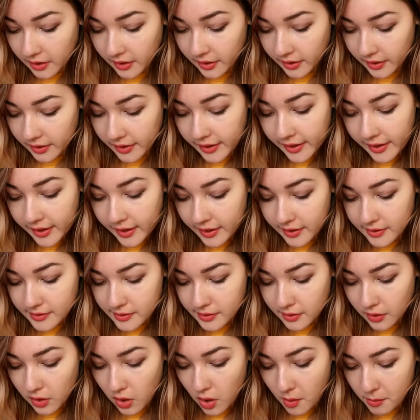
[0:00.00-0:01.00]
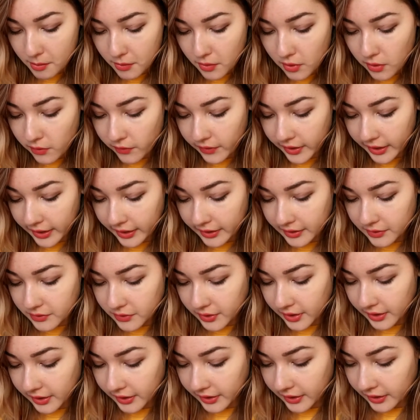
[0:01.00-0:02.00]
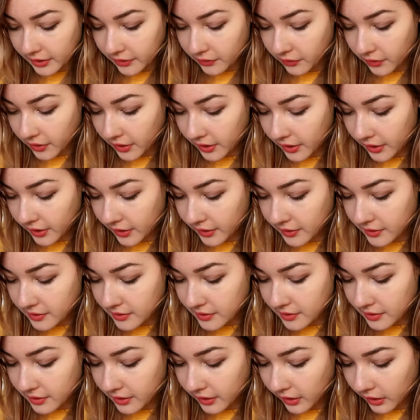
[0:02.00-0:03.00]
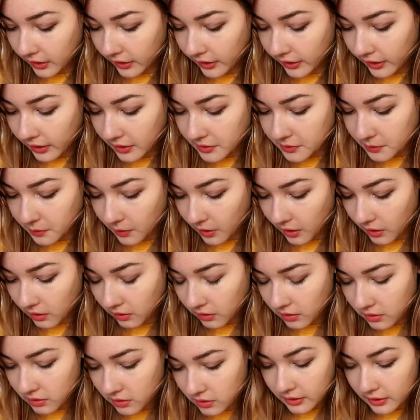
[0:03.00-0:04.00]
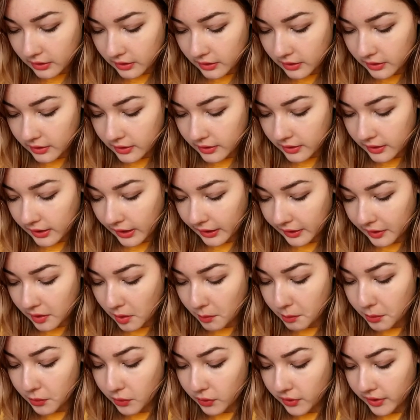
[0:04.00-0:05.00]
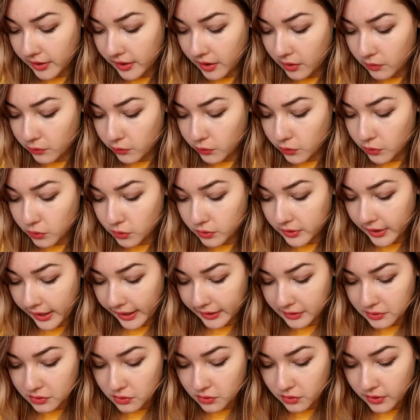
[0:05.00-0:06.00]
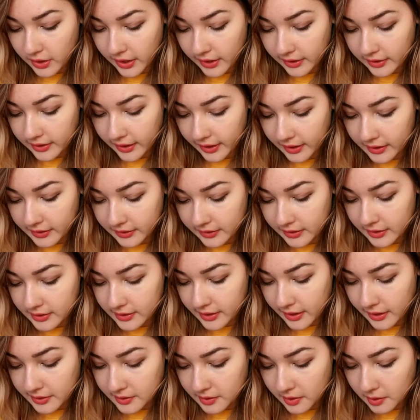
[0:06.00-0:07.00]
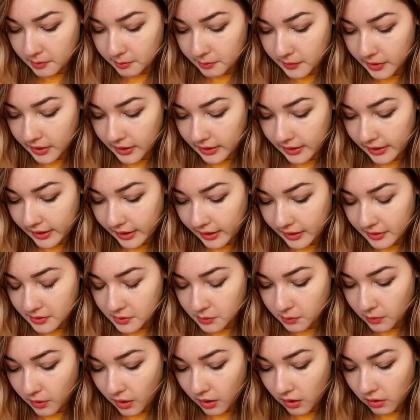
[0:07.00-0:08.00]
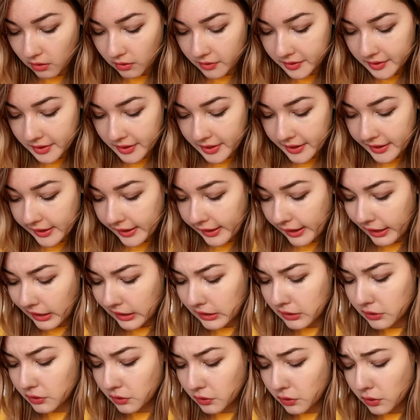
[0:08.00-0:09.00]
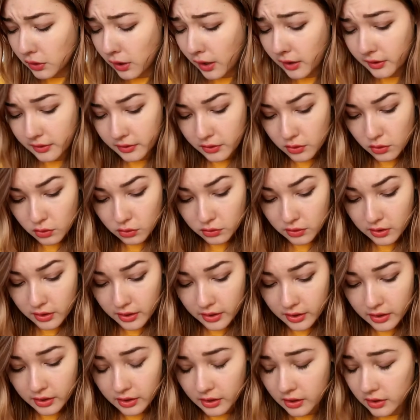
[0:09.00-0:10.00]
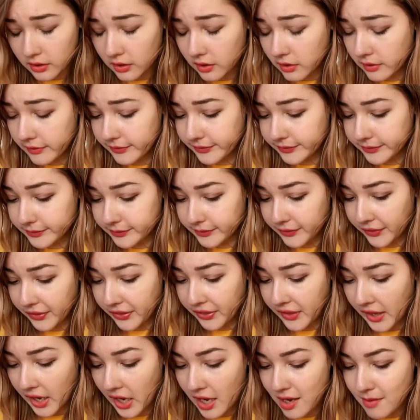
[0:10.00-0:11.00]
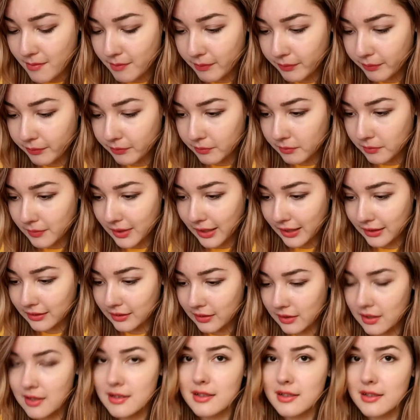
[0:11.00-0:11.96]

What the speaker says: It has a couple of hydrating ingredients in it as well, like japonica root extract, and this has camellia as well. I do not know the name, like the